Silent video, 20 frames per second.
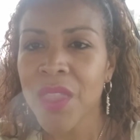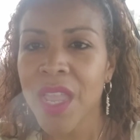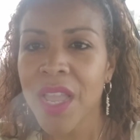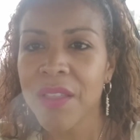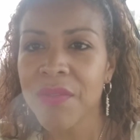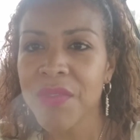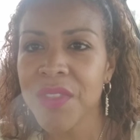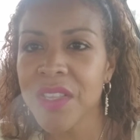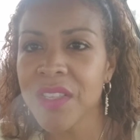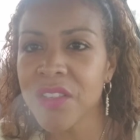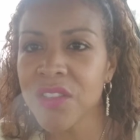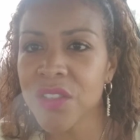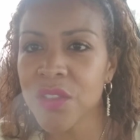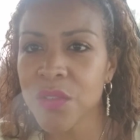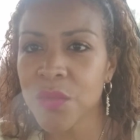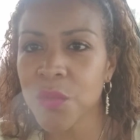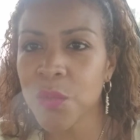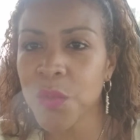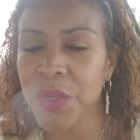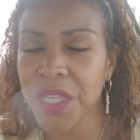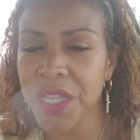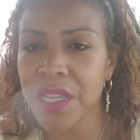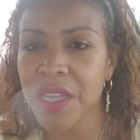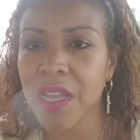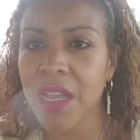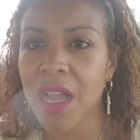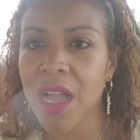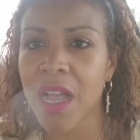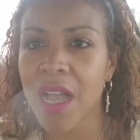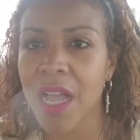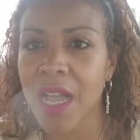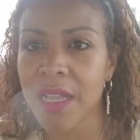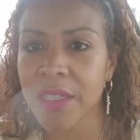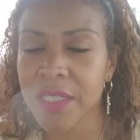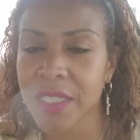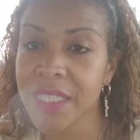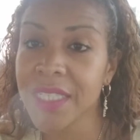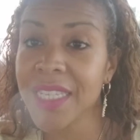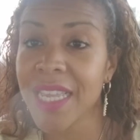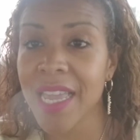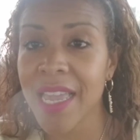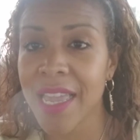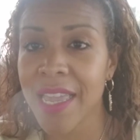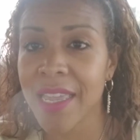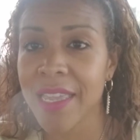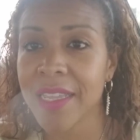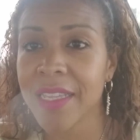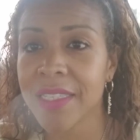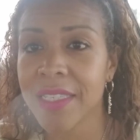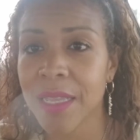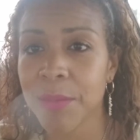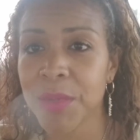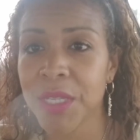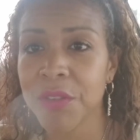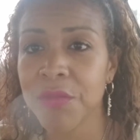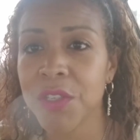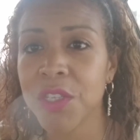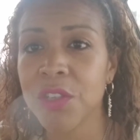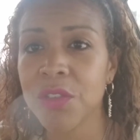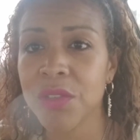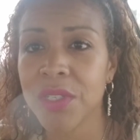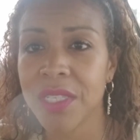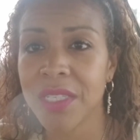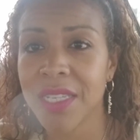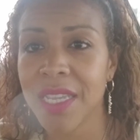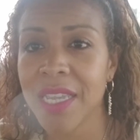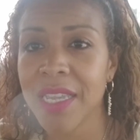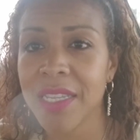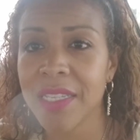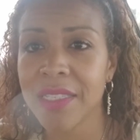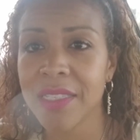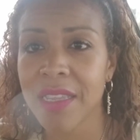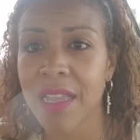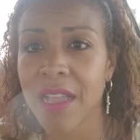And this week, today, because I'm giving you today's